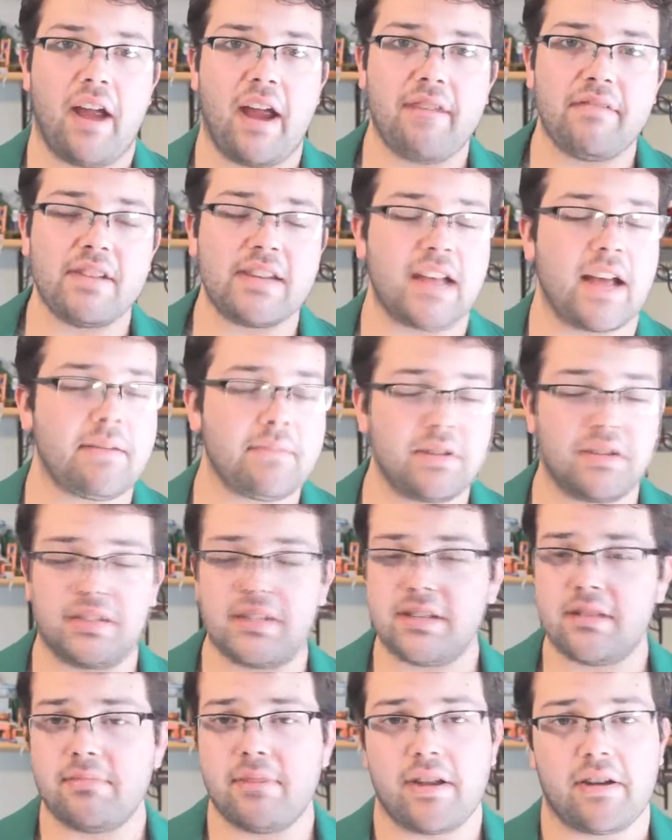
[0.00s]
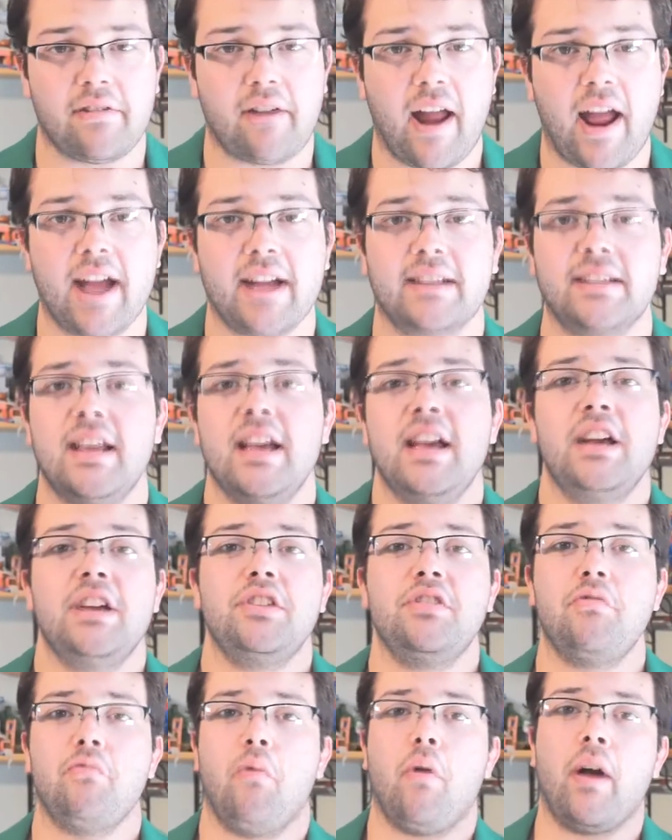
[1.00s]
Every time you see them interact,
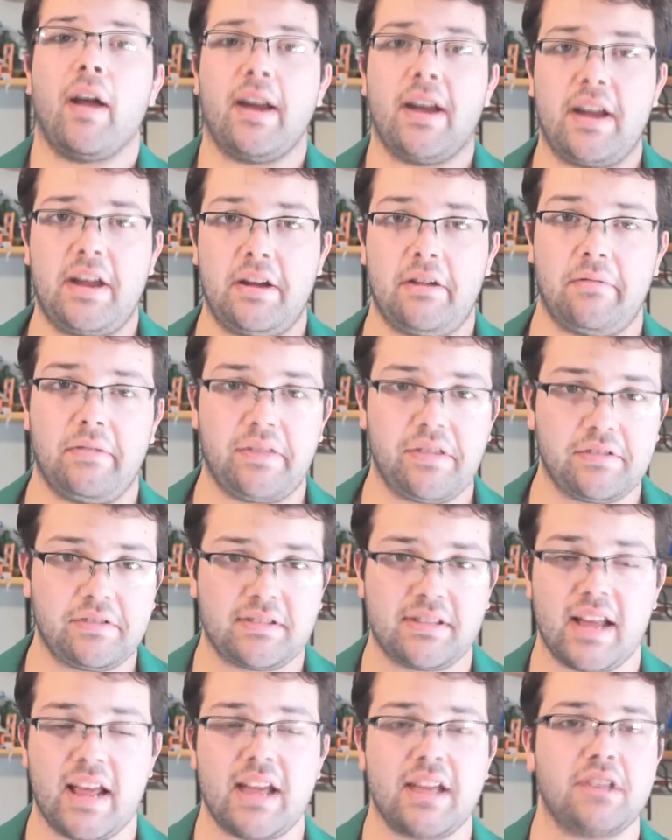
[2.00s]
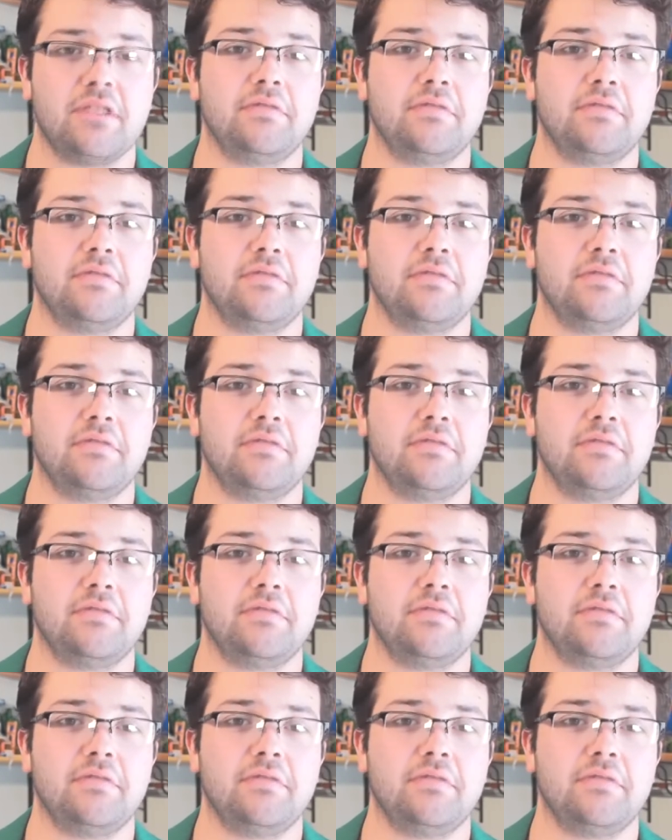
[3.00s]
you want to hear what they're saying.